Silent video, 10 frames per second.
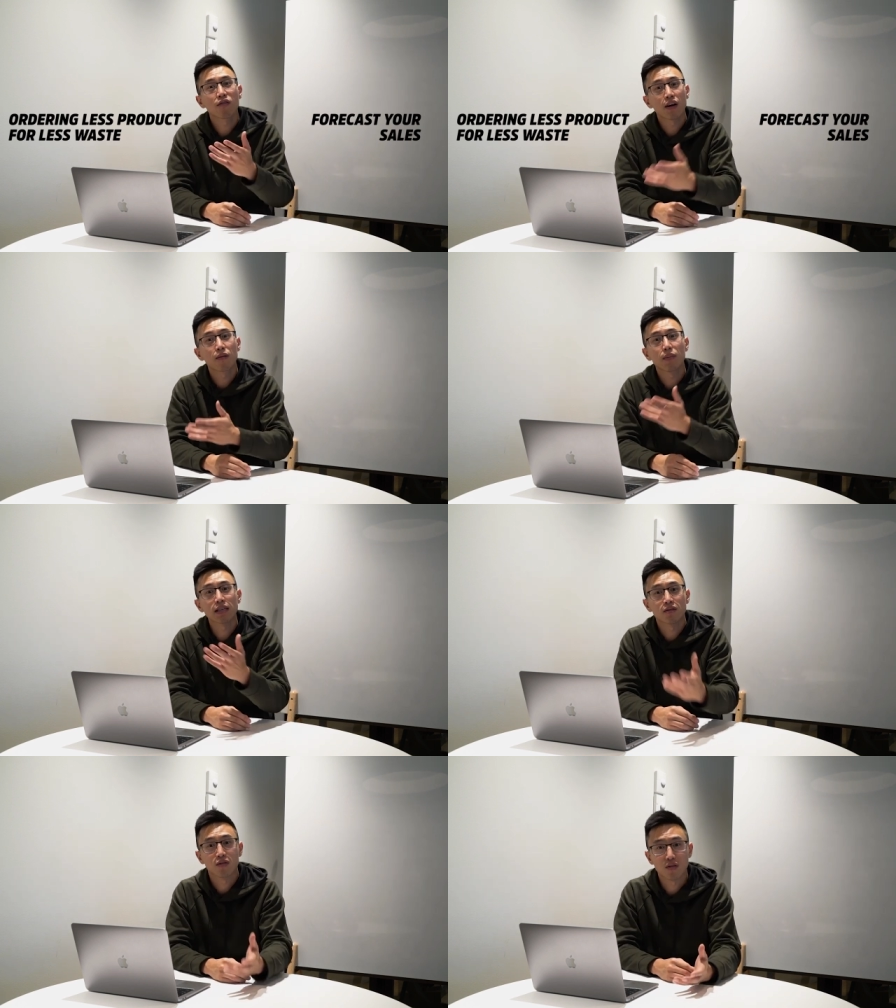very
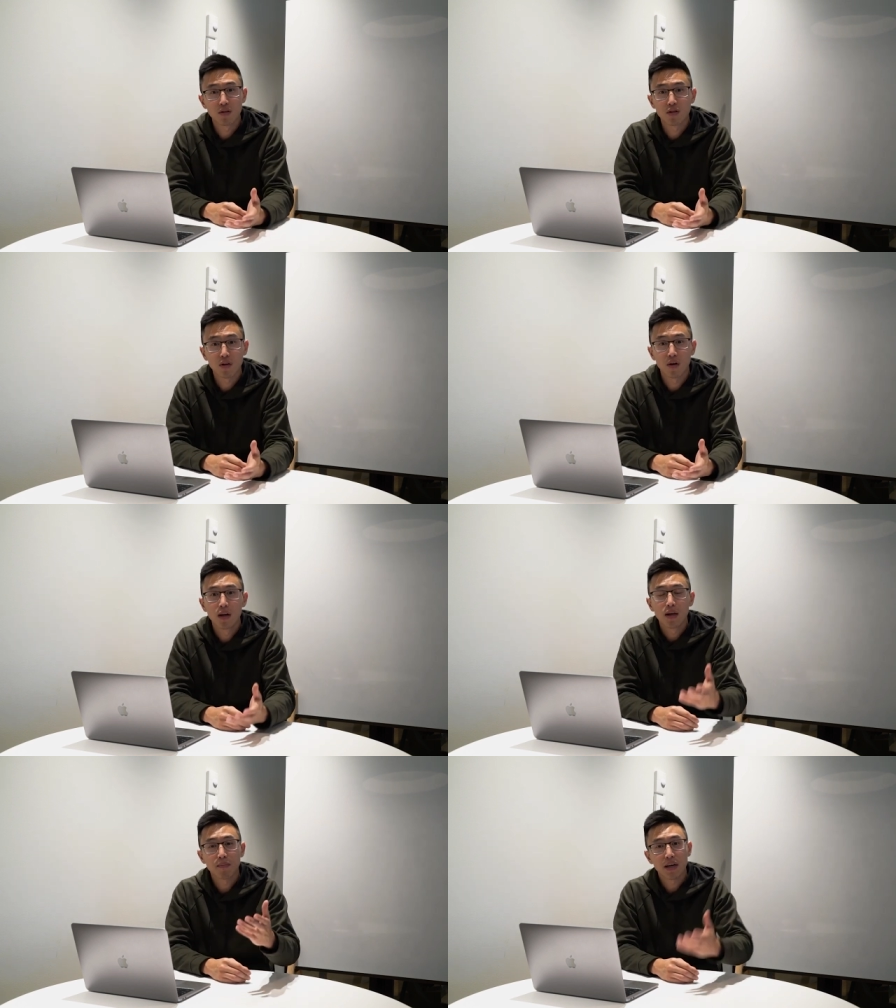best to do so
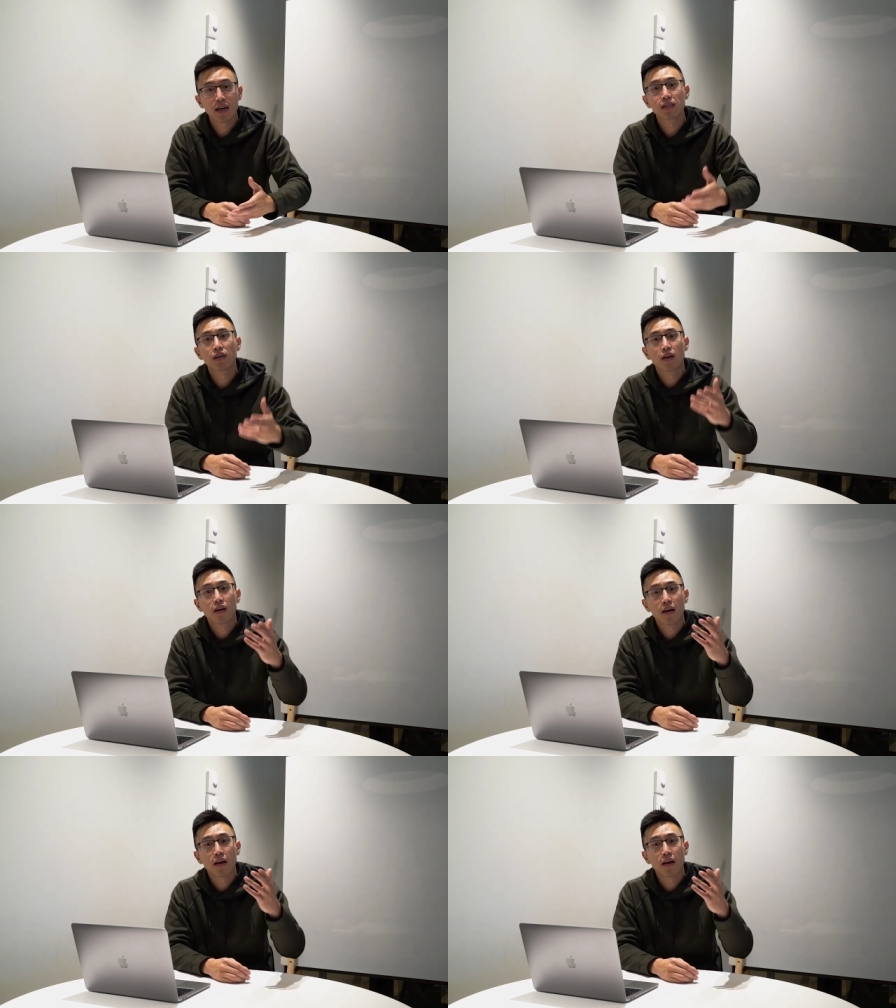because